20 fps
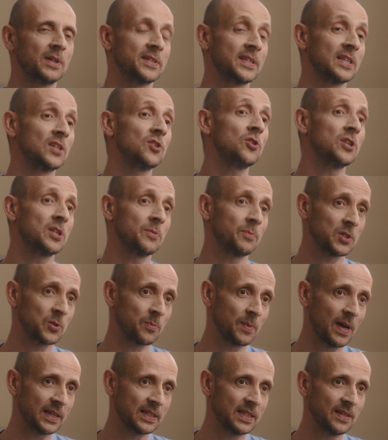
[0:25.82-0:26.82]
a security
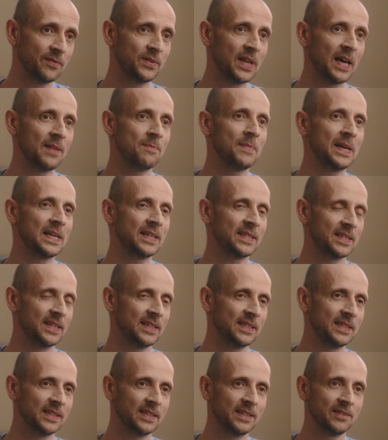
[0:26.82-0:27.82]
perspective, that makes
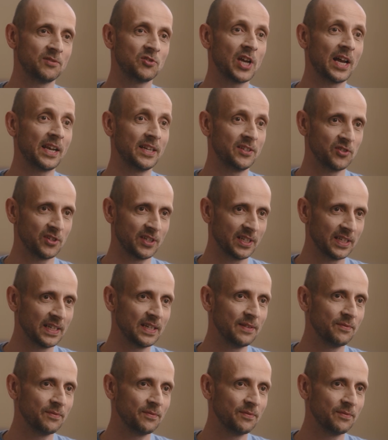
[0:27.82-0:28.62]
it a challenging